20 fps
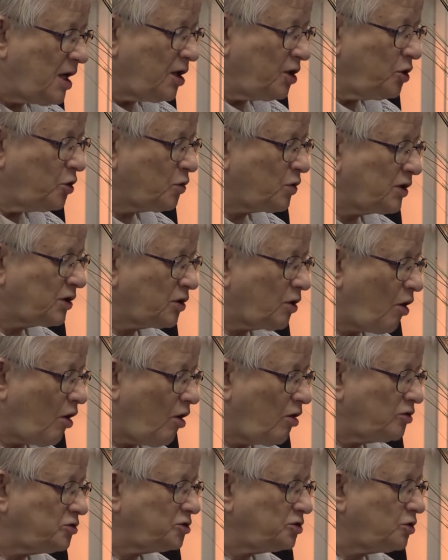You can
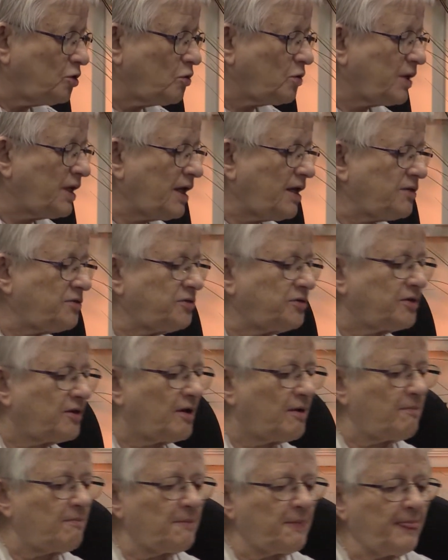also get
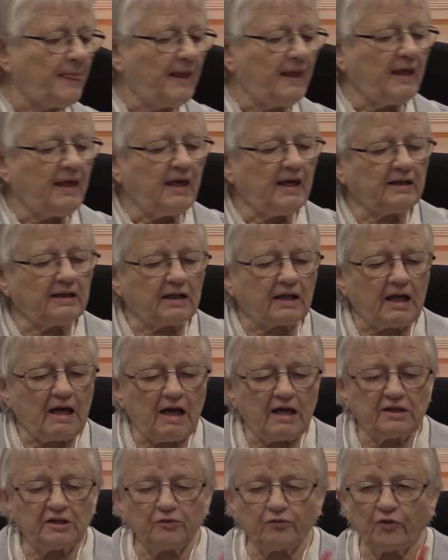them in a
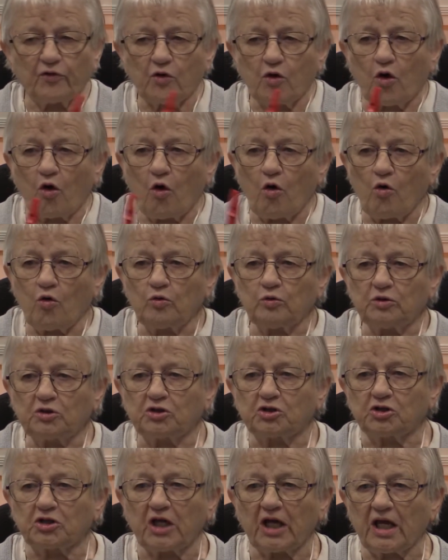kind of a gold
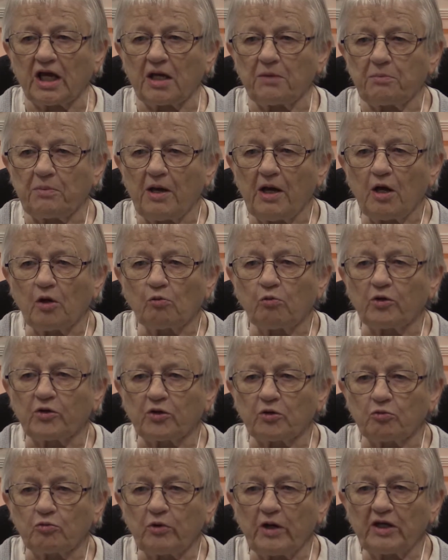shape with
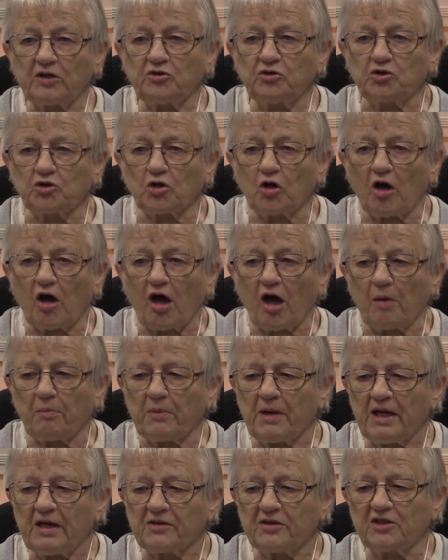a red top.
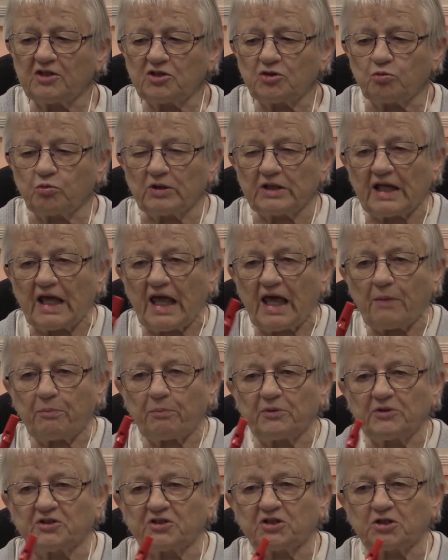This one
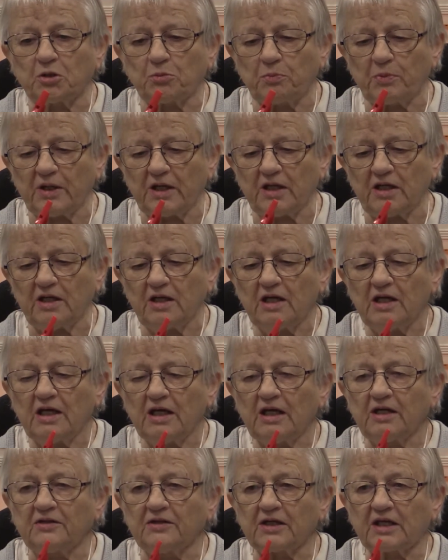happens to be
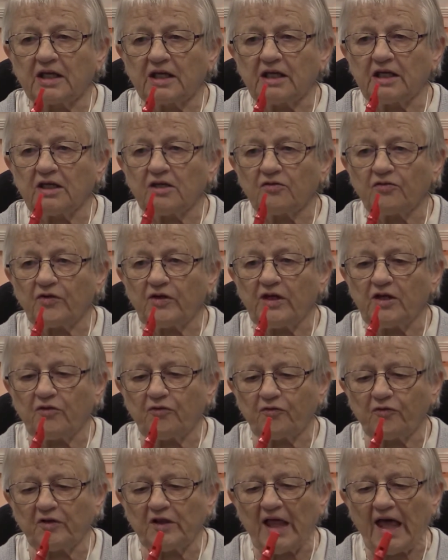in the key of E
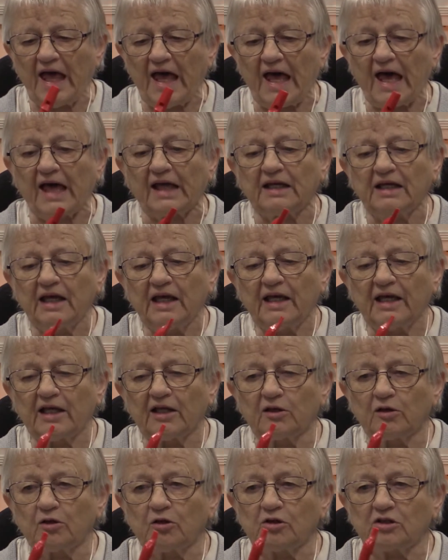flat. It
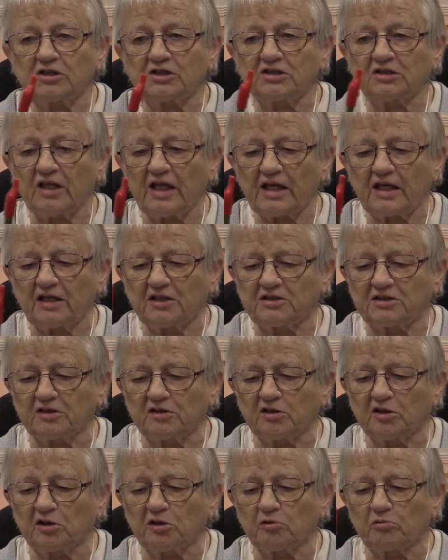looks like it's a
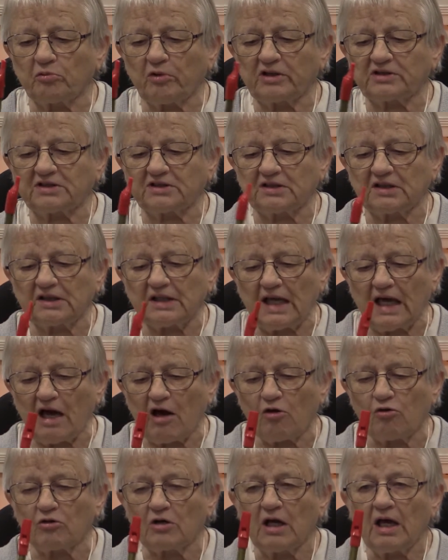little rusted
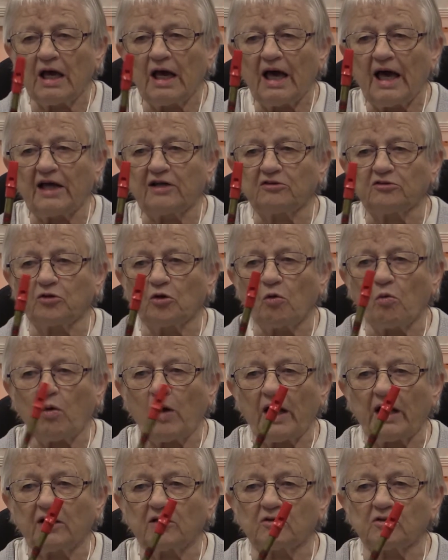out. I don't know
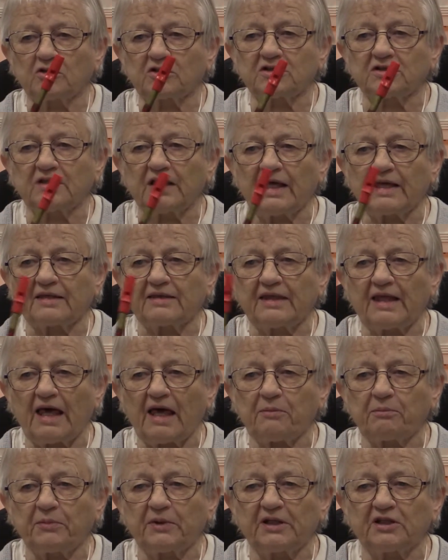why it looks like
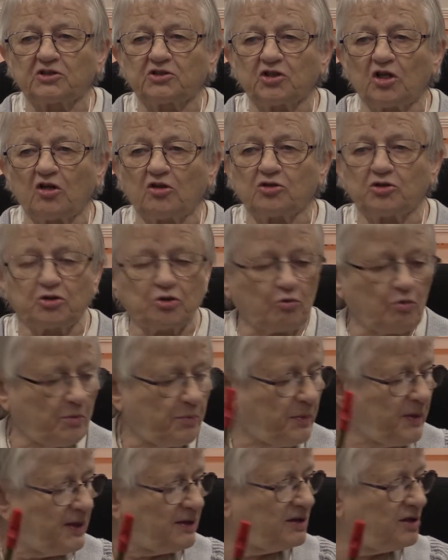that, but it's also a
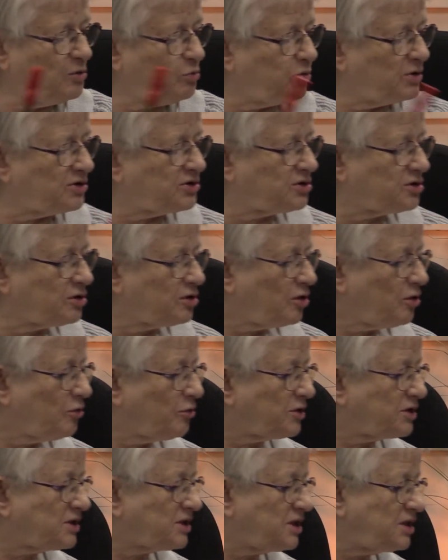penny whistle or
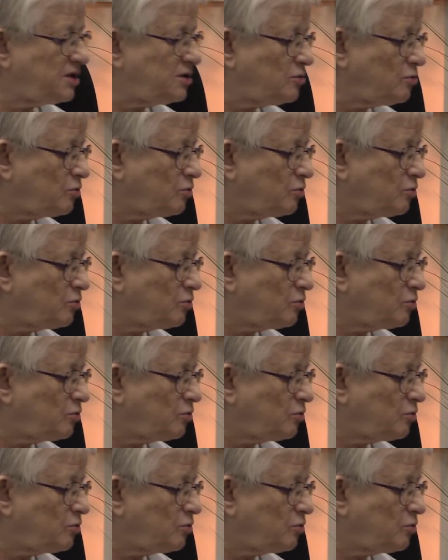a tin